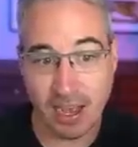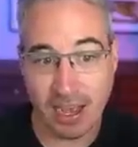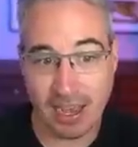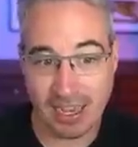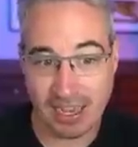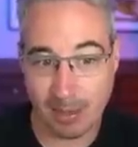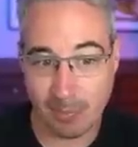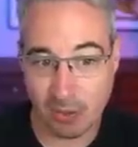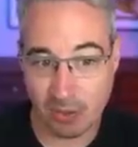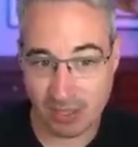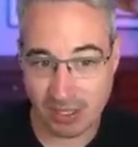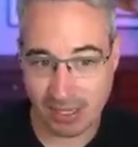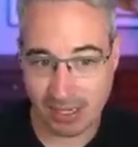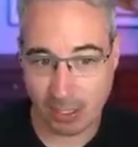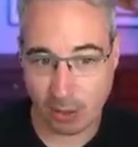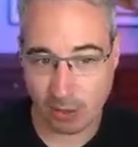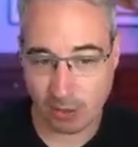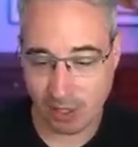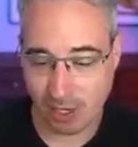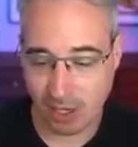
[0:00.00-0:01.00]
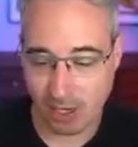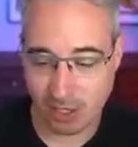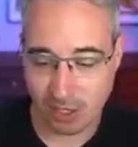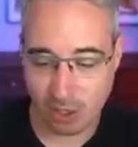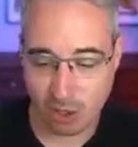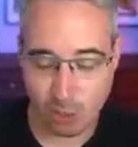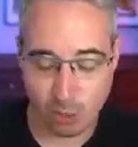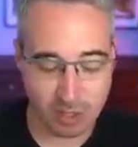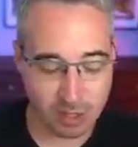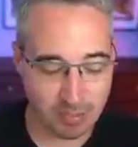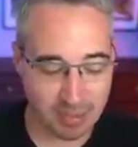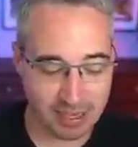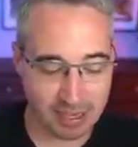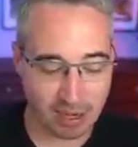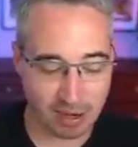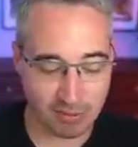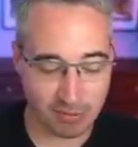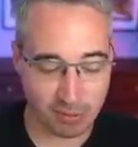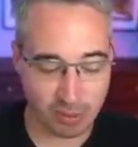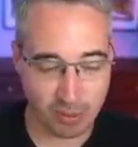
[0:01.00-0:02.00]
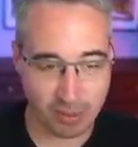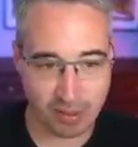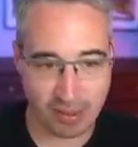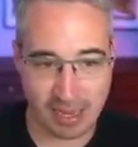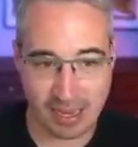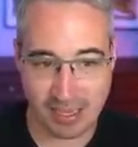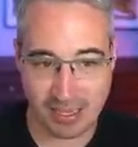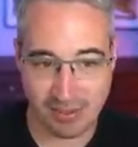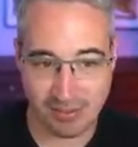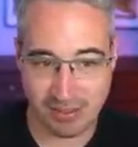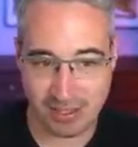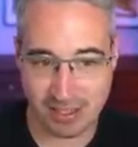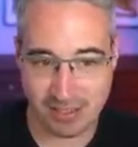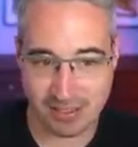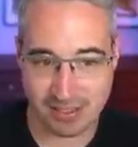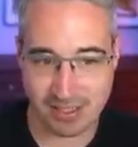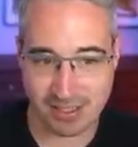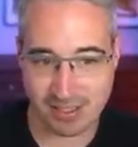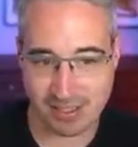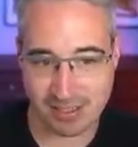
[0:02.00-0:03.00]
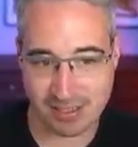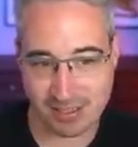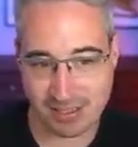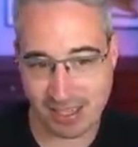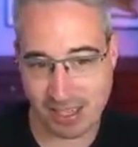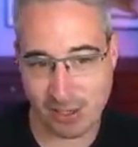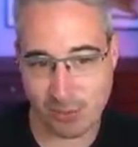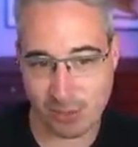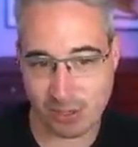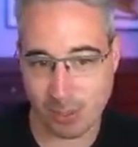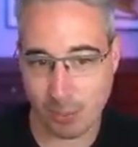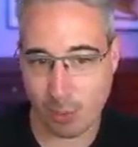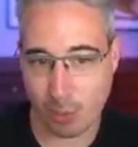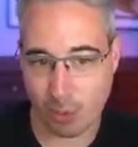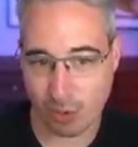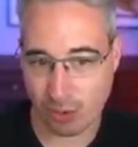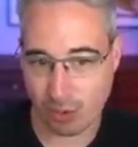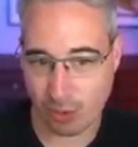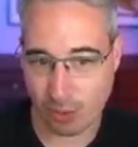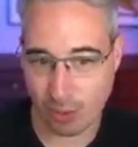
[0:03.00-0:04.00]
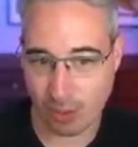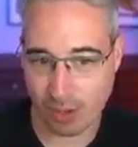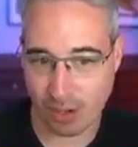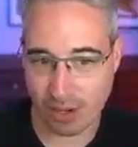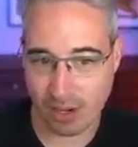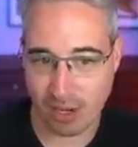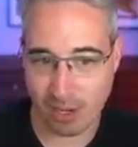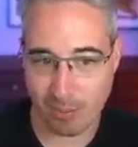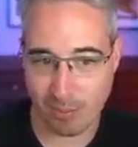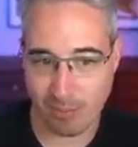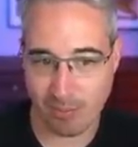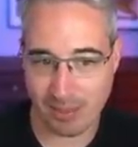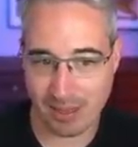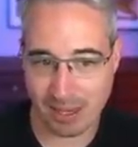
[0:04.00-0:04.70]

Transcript: I am using an outline. You do want to be careful with any of these because say it was a border, um,